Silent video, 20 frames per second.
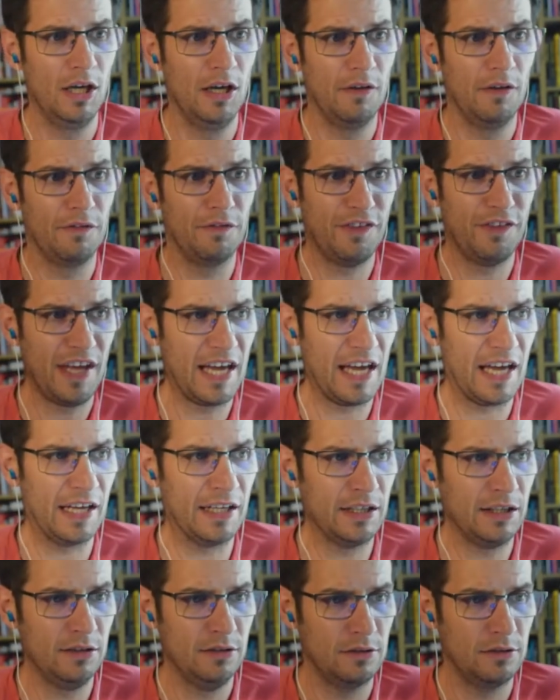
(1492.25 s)

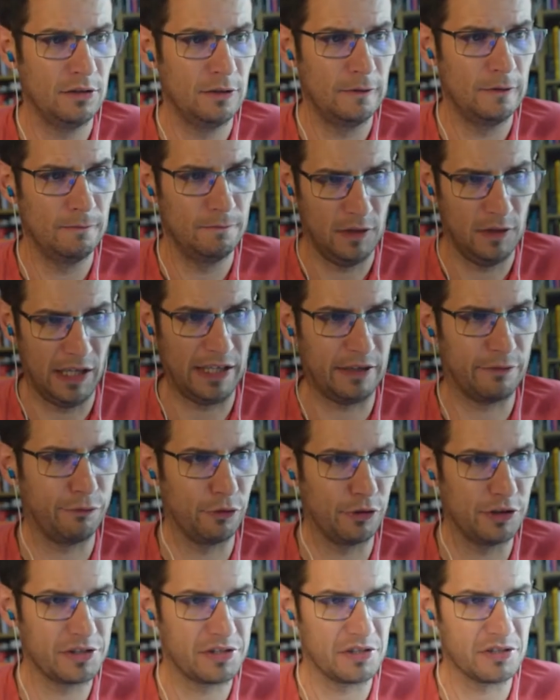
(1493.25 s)
then, like for
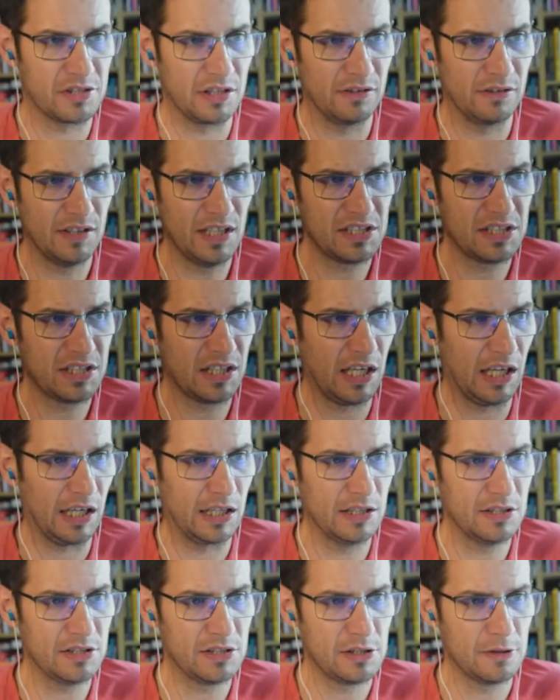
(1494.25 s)
instance in this
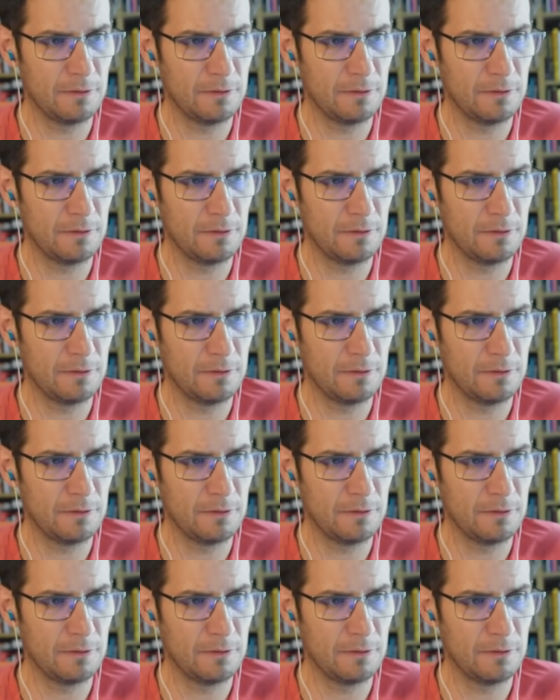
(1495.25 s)
case,